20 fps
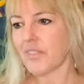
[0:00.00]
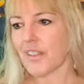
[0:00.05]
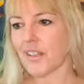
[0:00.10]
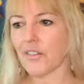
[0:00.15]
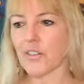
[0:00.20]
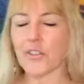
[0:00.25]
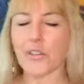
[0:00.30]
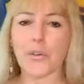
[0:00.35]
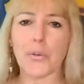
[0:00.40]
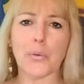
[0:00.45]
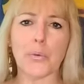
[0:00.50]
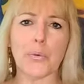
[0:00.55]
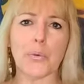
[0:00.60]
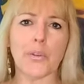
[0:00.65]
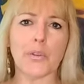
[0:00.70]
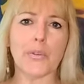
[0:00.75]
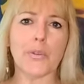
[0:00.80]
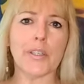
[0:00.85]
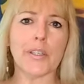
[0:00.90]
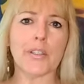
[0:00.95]
So
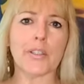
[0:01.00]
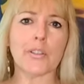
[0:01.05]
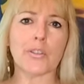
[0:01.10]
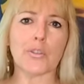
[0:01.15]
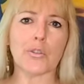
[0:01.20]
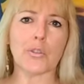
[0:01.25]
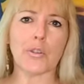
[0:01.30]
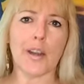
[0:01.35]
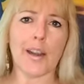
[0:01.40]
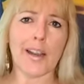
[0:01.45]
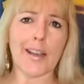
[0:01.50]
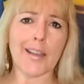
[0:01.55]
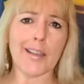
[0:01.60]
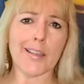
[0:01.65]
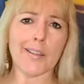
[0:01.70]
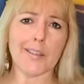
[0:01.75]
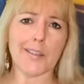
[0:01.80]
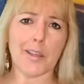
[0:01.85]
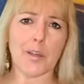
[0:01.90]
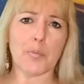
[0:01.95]
you can
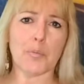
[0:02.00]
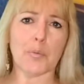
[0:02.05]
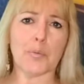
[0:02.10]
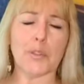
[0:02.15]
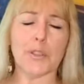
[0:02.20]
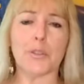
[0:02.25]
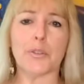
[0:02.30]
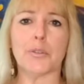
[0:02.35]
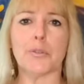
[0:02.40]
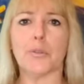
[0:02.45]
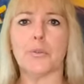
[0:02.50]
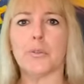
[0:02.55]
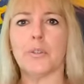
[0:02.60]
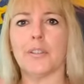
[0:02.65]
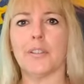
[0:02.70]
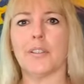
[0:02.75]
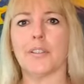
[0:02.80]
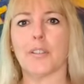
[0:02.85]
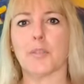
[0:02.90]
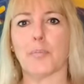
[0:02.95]
try a blue
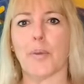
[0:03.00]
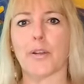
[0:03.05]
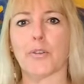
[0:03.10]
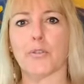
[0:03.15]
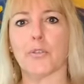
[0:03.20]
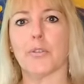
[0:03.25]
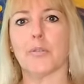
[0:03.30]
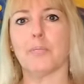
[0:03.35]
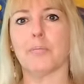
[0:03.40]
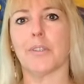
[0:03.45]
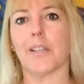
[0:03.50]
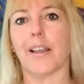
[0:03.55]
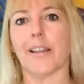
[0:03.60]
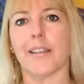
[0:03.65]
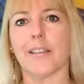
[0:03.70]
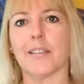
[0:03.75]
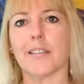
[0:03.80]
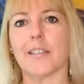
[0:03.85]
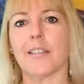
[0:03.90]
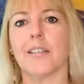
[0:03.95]
spectrum
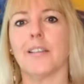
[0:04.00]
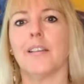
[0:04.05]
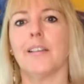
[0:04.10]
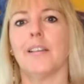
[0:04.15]
light